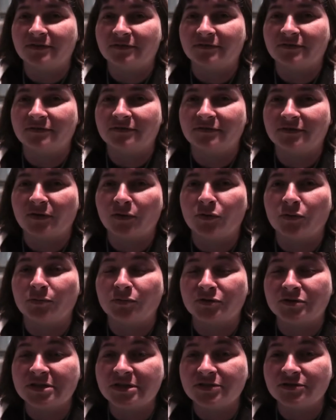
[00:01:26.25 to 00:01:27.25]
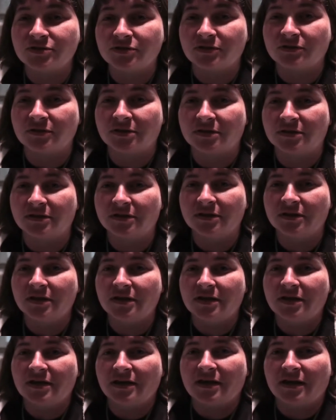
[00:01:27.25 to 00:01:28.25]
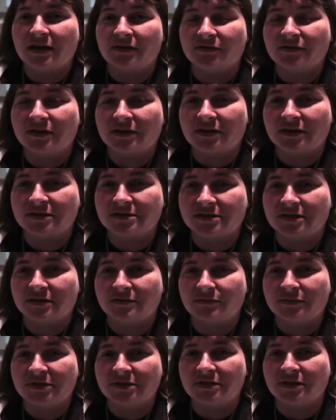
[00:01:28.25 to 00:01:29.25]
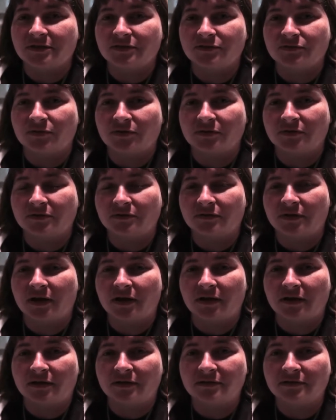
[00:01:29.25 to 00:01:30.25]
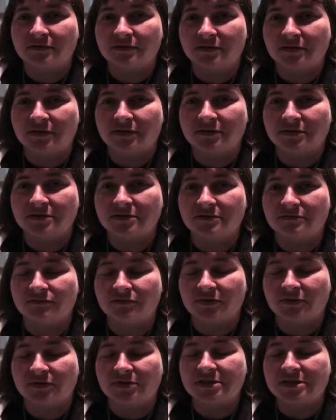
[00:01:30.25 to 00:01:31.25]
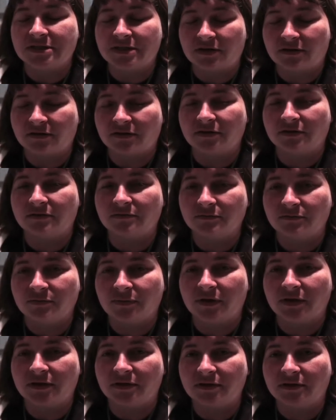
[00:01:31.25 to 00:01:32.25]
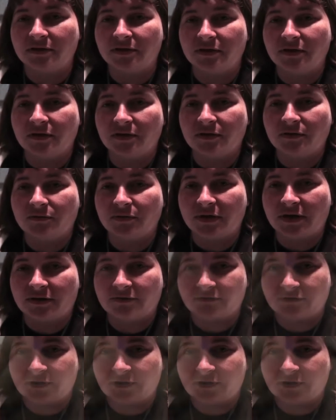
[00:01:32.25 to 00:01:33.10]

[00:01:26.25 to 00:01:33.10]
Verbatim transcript: of the whole procedure and everything that's going to be done to our little guy. It's very scary, but we have